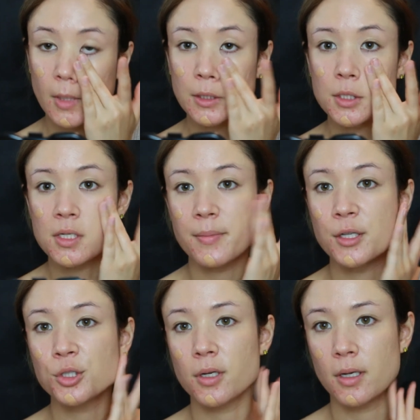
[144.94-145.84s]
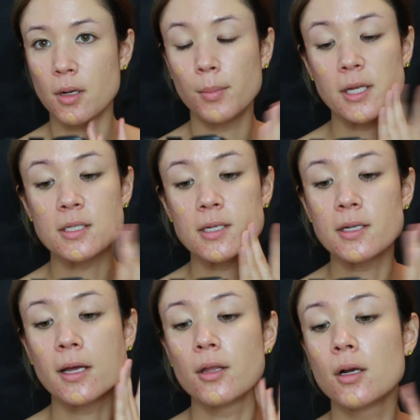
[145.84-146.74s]
And just to make sure it all blends in
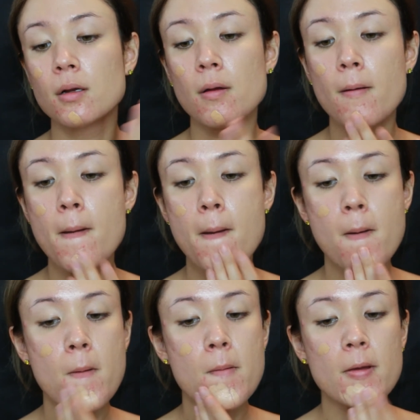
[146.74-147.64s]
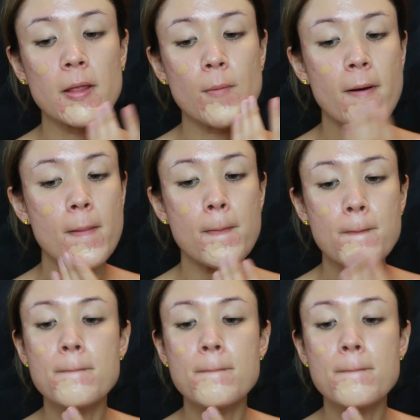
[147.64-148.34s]
together really well.